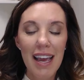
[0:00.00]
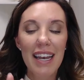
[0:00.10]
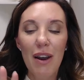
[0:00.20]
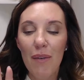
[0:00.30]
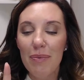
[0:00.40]

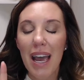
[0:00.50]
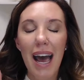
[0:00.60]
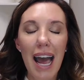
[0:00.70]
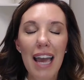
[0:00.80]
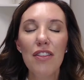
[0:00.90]
Now,
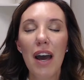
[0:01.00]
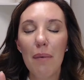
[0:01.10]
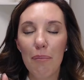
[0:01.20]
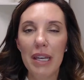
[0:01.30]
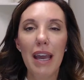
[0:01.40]
I
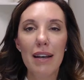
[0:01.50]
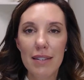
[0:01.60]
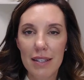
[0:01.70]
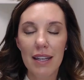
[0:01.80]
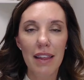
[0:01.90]
thought
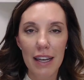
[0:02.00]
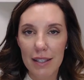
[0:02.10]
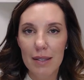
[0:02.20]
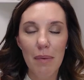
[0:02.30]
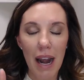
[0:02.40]
BS to
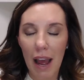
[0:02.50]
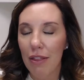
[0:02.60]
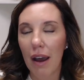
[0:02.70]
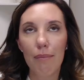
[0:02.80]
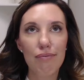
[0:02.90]
this, and I
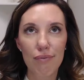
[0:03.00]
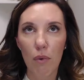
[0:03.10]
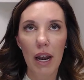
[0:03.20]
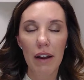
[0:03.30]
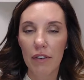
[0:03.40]
thought,
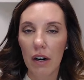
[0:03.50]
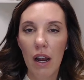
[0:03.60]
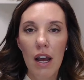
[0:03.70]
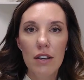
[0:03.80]
whatever.